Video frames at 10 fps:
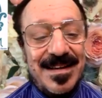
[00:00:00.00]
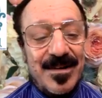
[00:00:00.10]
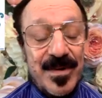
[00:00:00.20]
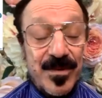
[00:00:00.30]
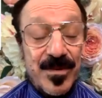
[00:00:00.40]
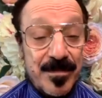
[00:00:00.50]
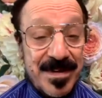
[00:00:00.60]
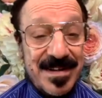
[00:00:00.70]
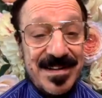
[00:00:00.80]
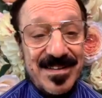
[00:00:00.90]
We were
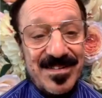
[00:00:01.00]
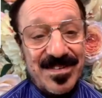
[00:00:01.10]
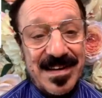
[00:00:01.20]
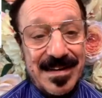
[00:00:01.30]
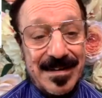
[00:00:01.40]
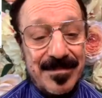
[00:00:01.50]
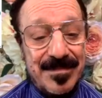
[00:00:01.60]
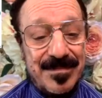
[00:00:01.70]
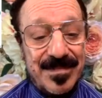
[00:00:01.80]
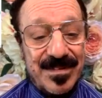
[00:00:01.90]
repeating the same
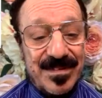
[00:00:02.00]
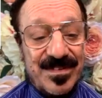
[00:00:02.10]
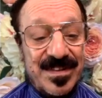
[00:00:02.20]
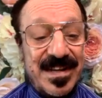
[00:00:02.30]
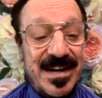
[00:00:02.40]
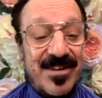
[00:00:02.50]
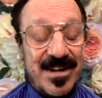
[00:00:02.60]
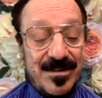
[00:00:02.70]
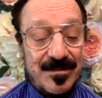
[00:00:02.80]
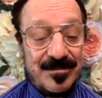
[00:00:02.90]

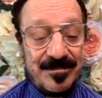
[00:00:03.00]
scenario.